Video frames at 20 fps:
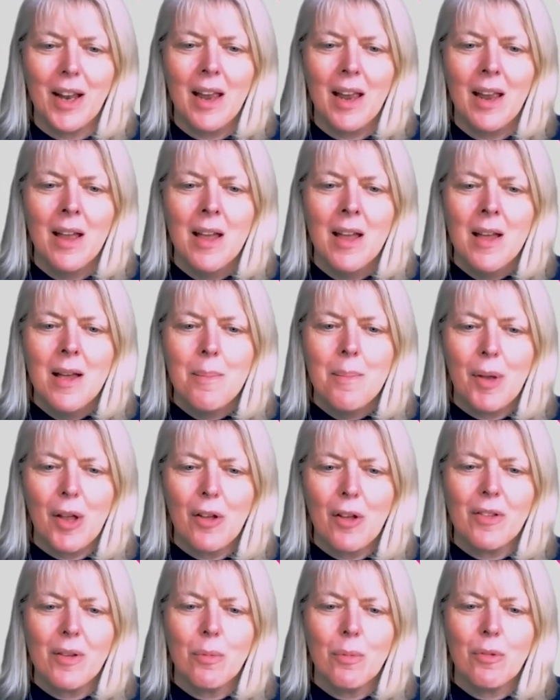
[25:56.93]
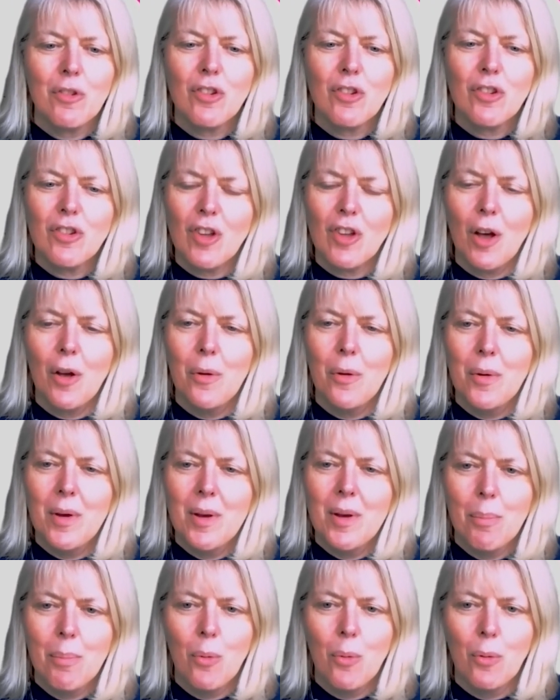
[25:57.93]
because it was so
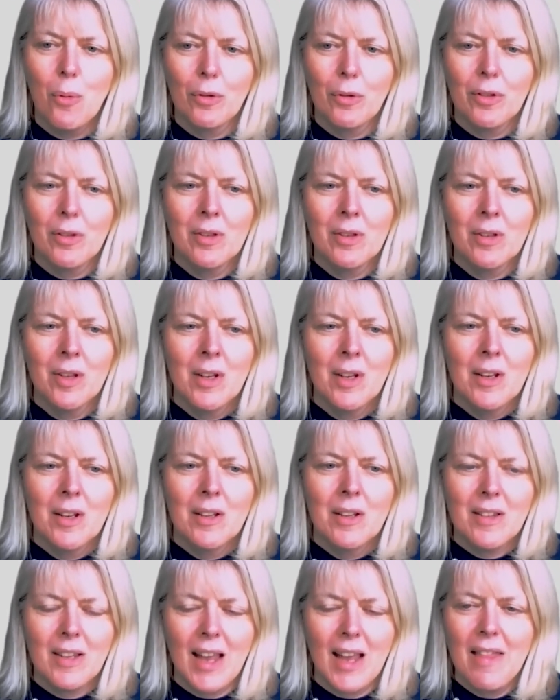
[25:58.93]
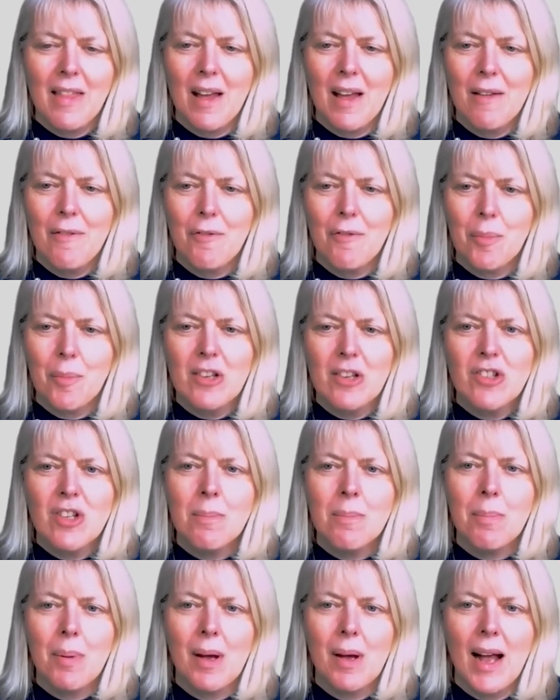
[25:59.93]
important to get that information in. But
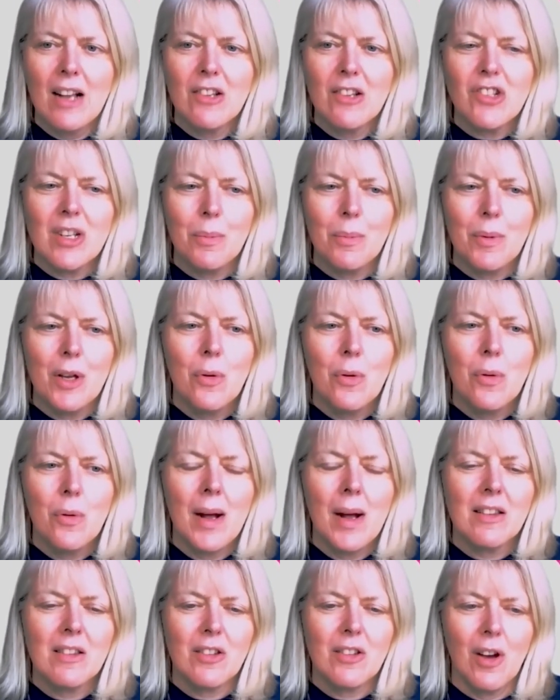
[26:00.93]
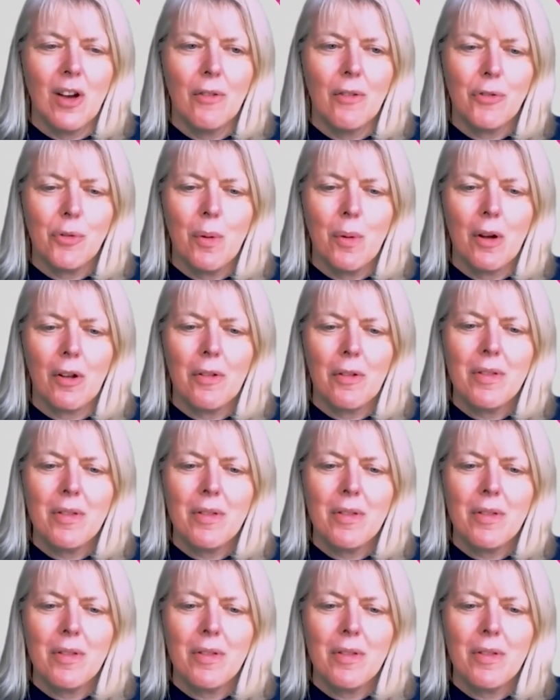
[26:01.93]
actually we all had to, after a while, go, this is